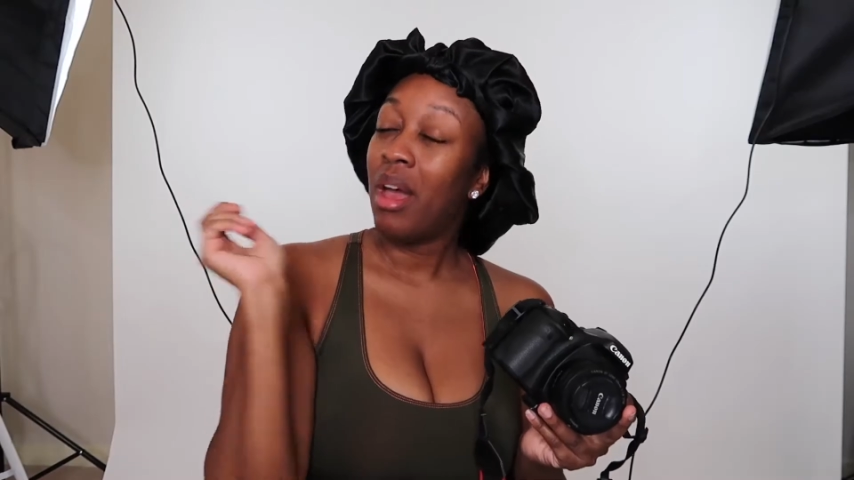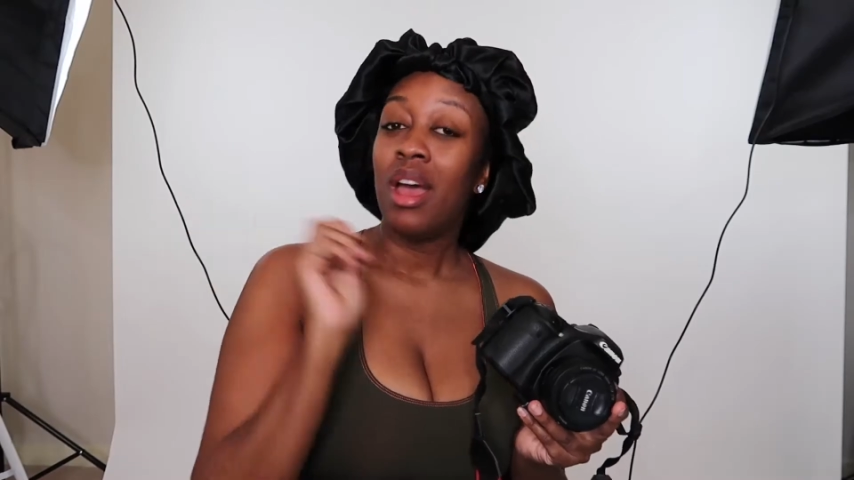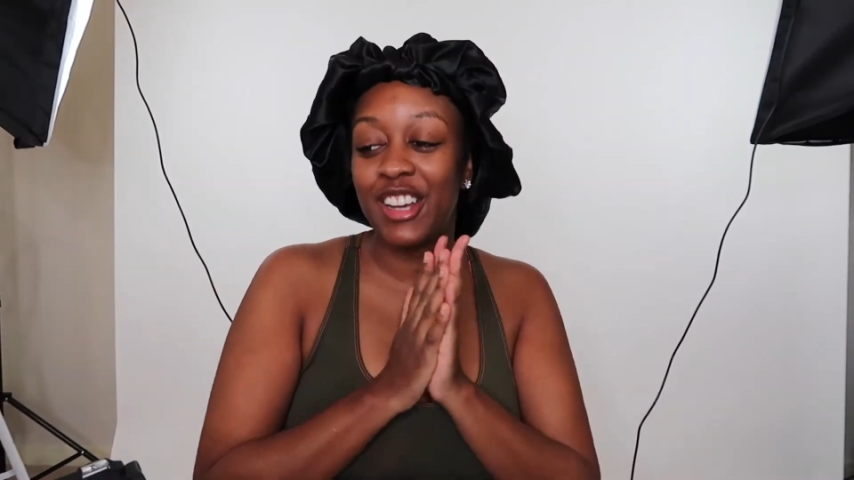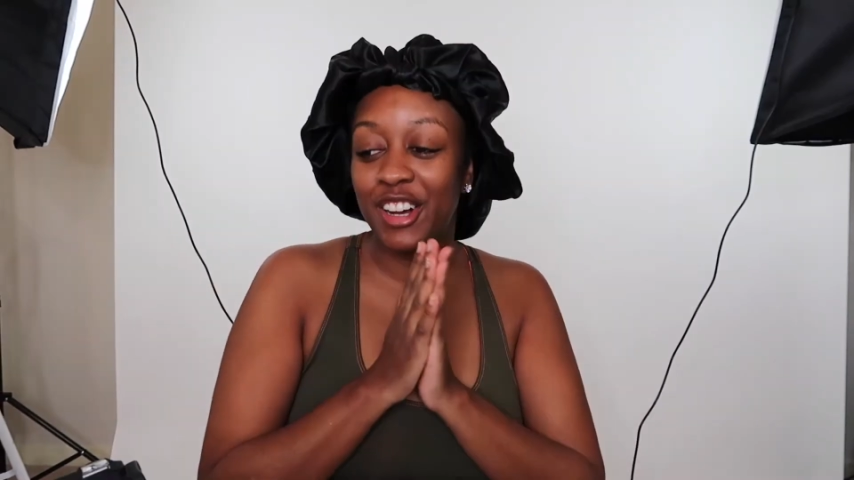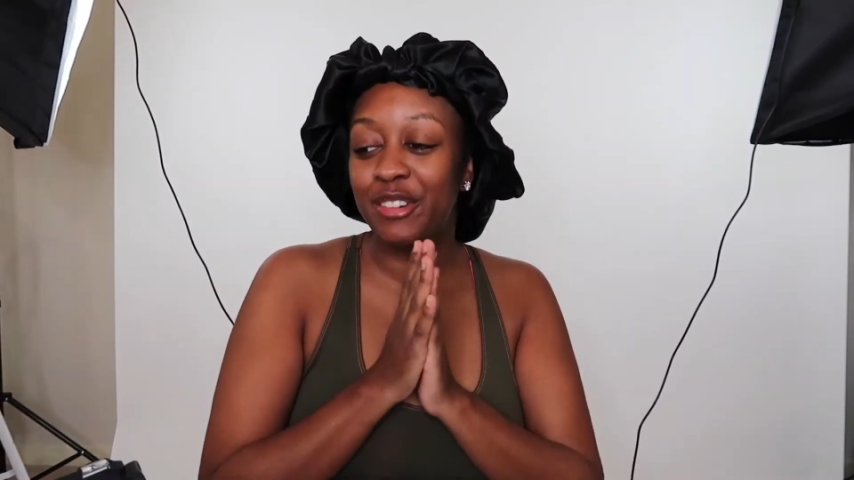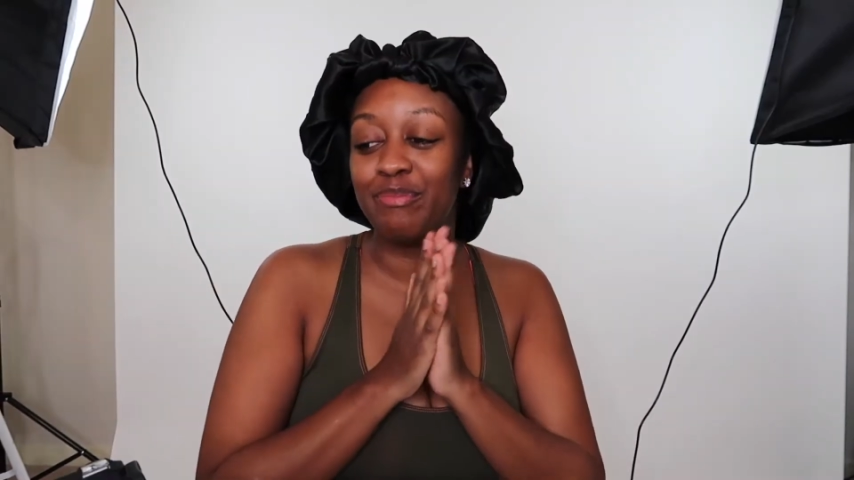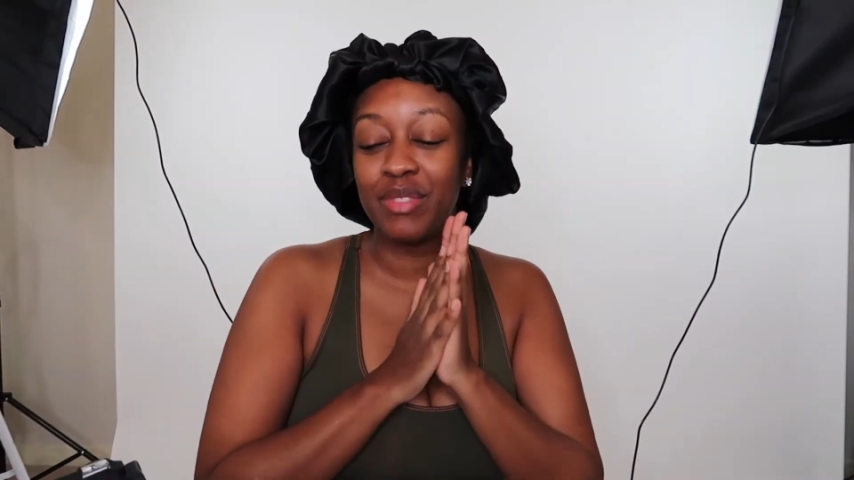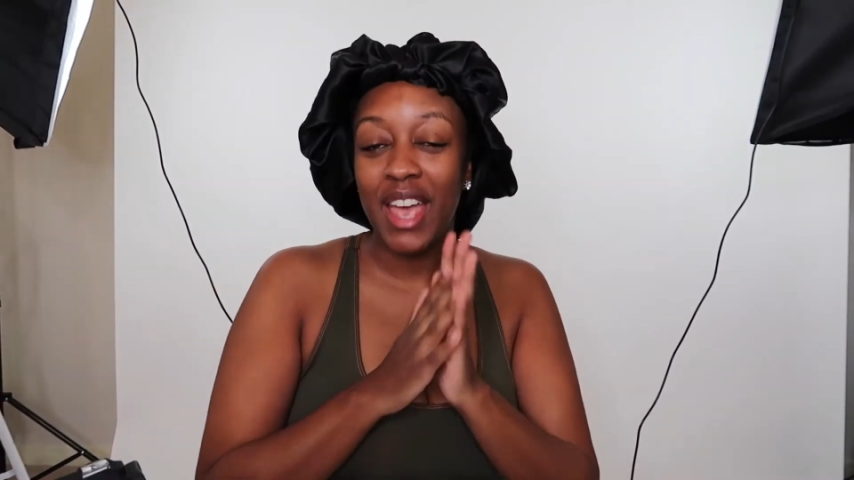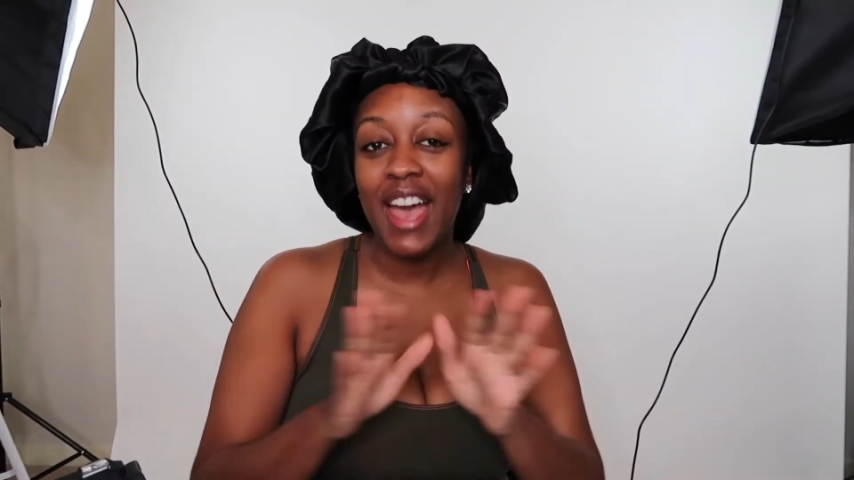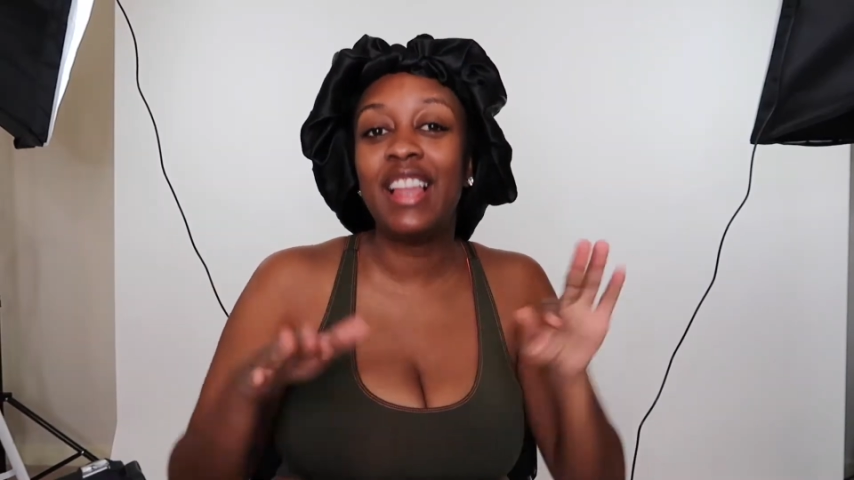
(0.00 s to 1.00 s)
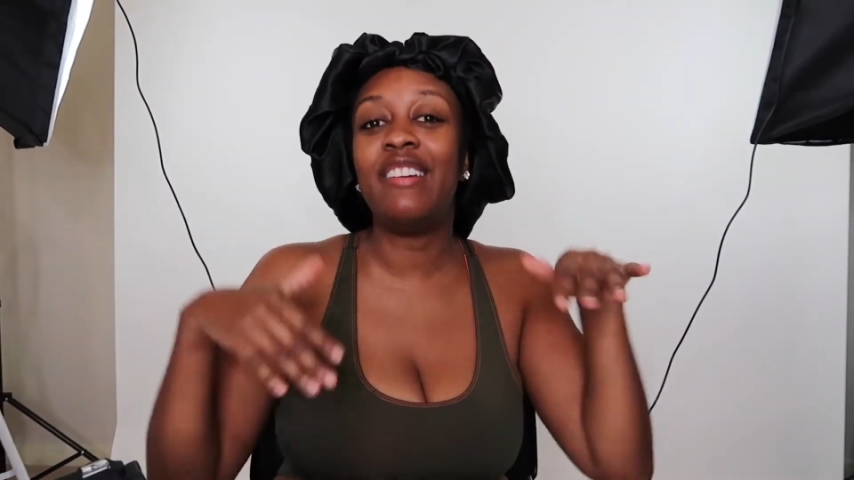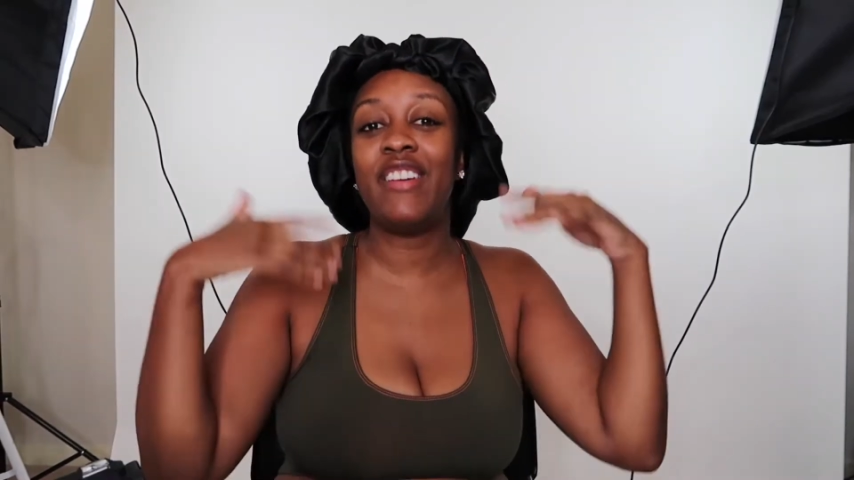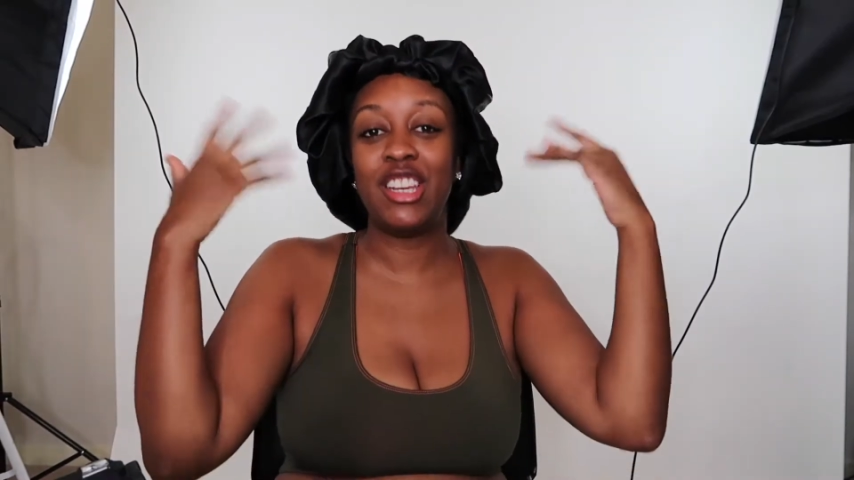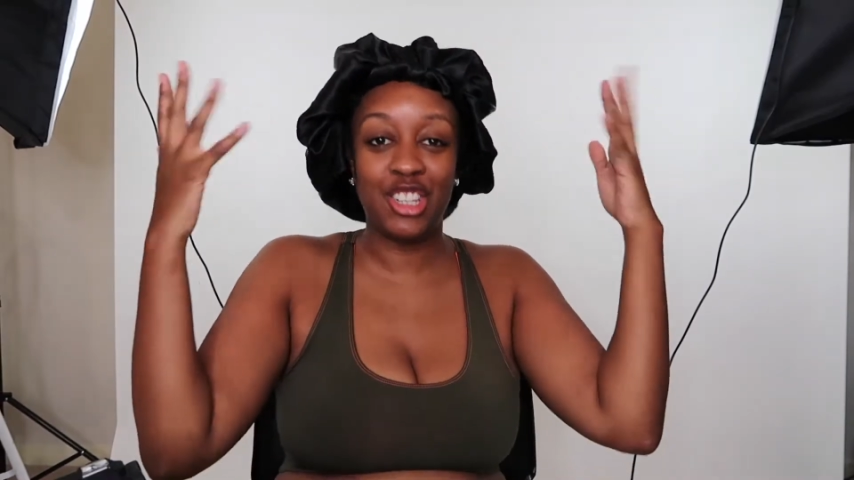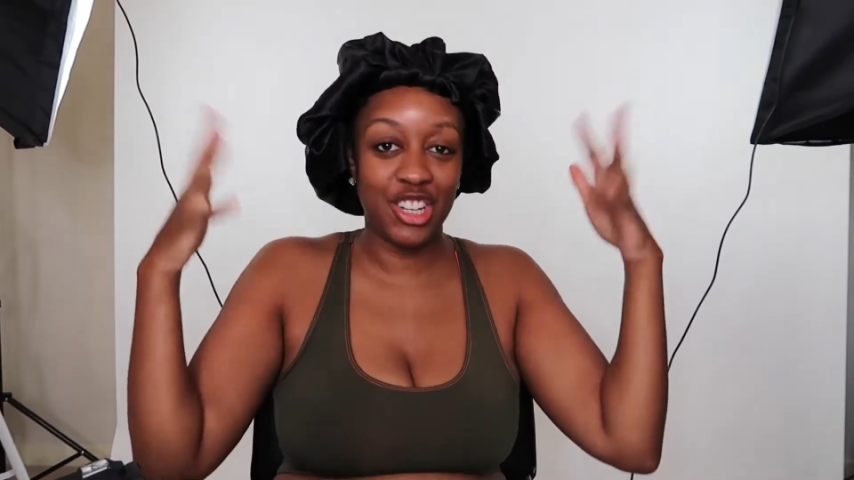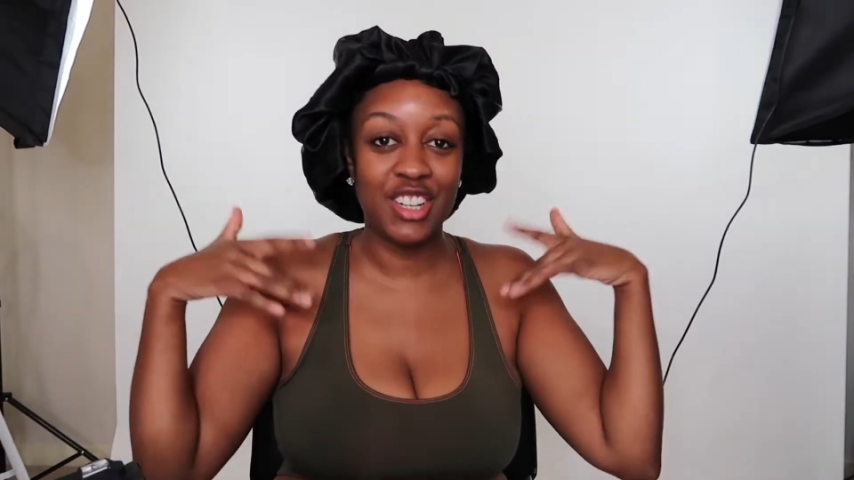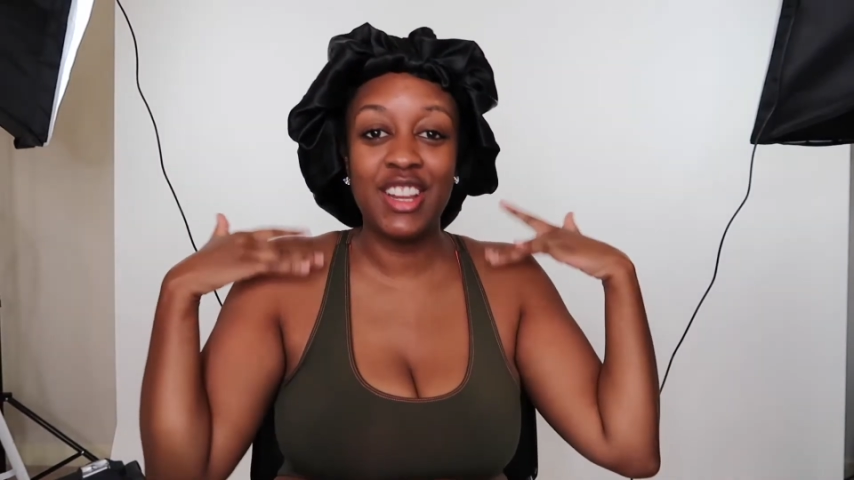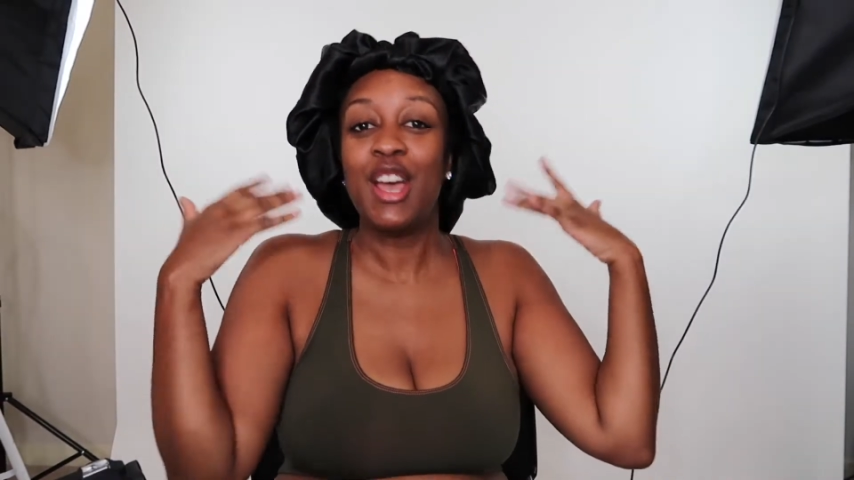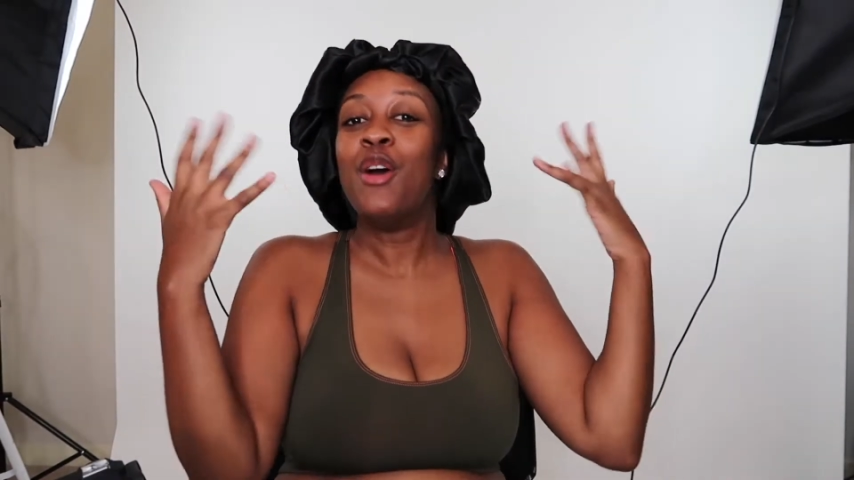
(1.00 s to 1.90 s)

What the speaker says: So, elevation.